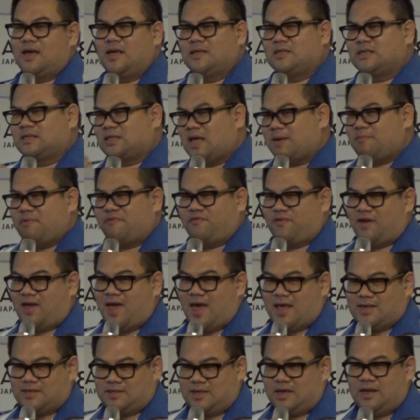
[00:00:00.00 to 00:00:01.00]
It's a type of
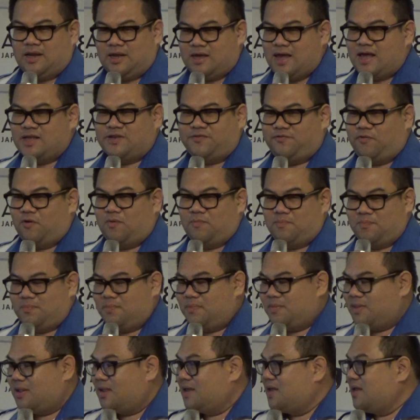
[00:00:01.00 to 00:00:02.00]
gas in gas form.
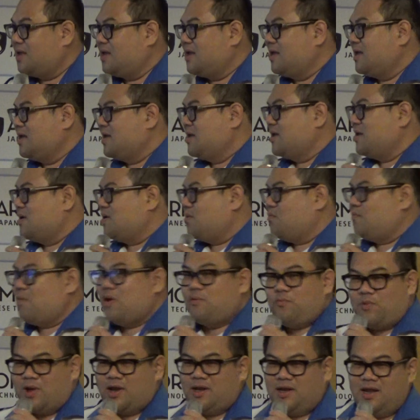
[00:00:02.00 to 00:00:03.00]

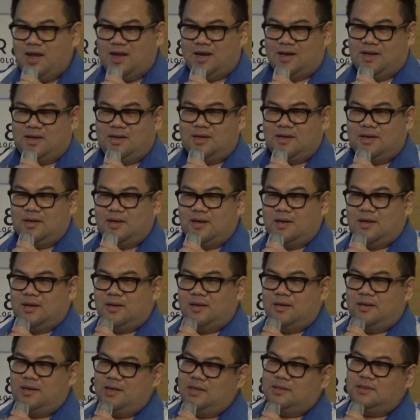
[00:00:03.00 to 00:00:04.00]
When we're dead,
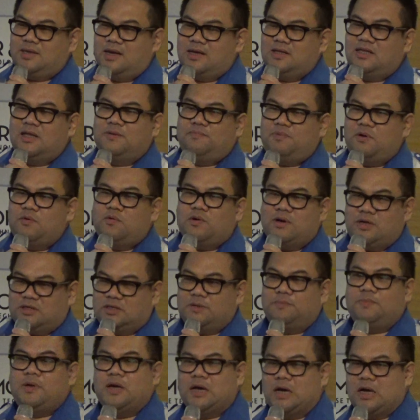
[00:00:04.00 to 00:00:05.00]
this ATP will
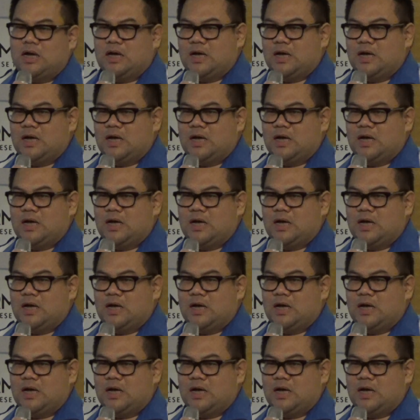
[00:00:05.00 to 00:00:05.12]
disappear.